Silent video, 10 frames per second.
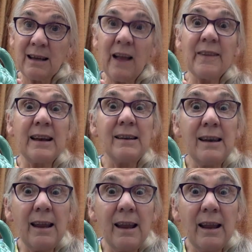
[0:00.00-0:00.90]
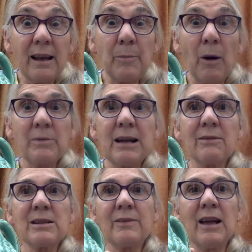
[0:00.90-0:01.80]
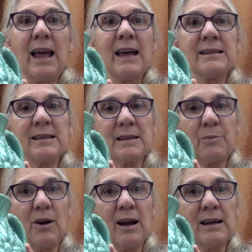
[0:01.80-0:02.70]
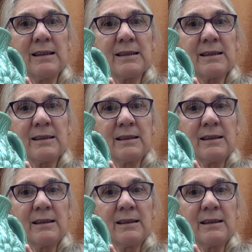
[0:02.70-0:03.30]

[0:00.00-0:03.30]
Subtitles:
and they nearly popped out of her head in surprise.